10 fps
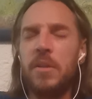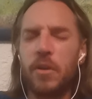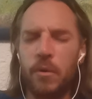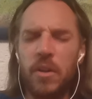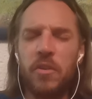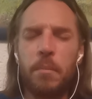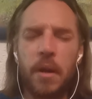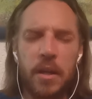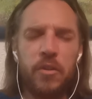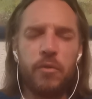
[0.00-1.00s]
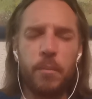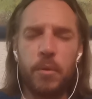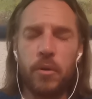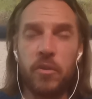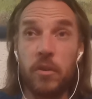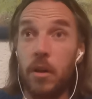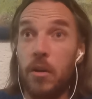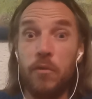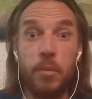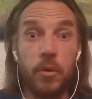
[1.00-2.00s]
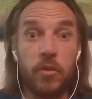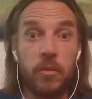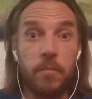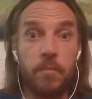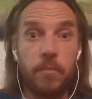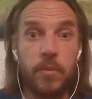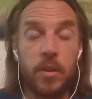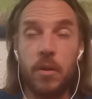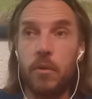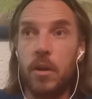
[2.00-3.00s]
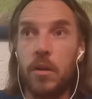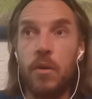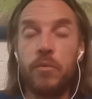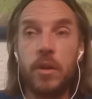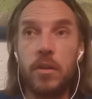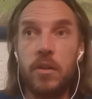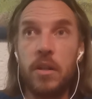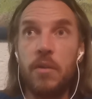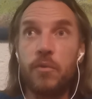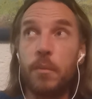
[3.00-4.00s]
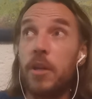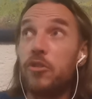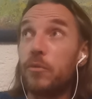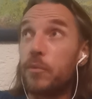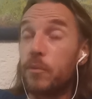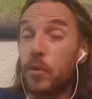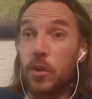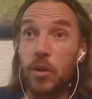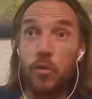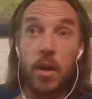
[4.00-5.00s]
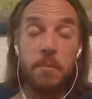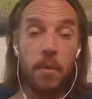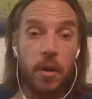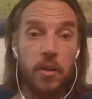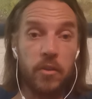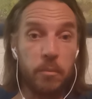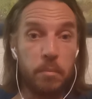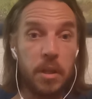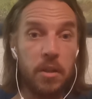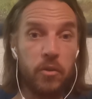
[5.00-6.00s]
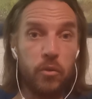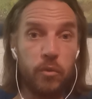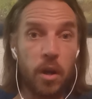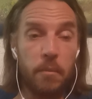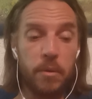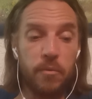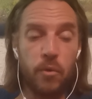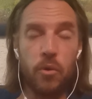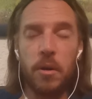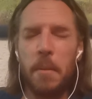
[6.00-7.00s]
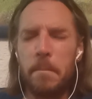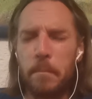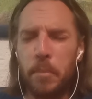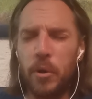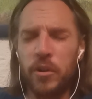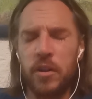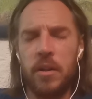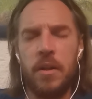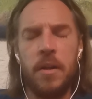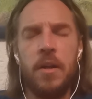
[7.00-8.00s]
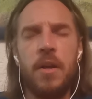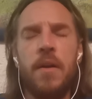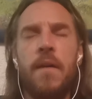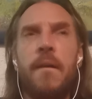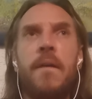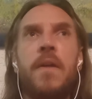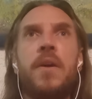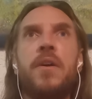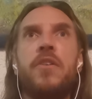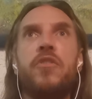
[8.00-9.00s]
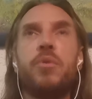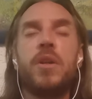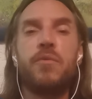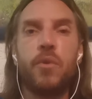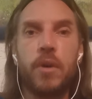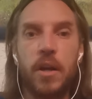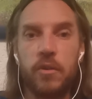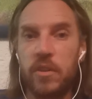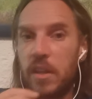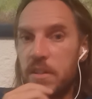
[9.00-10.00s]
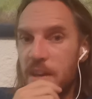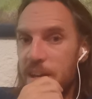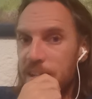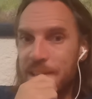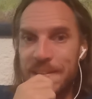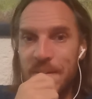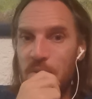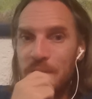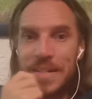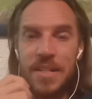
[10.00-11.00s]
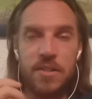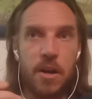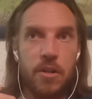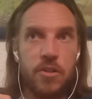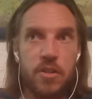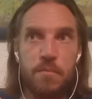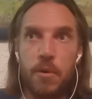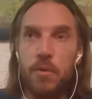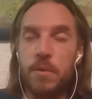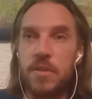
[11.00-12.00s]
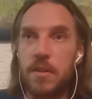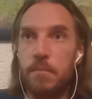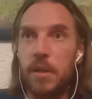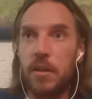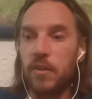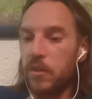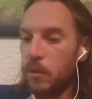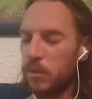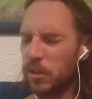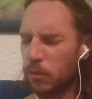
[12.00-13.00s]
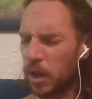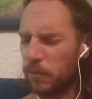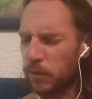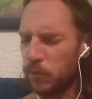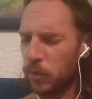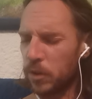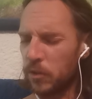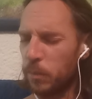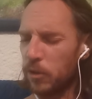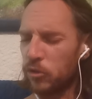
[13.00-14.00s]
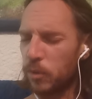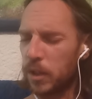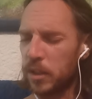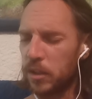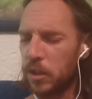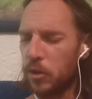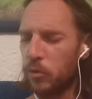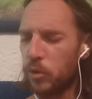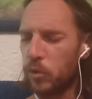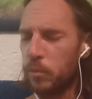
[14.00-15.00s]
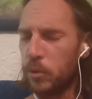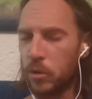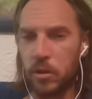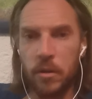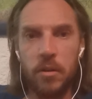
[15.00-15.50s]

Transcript: there is a place for books. I love books, and I love the information from fucking great minds and beings who've gone before. But it's 24 hours in the day. There's all these conscious moments and minutes that we don't have our fucking spirituality guru book,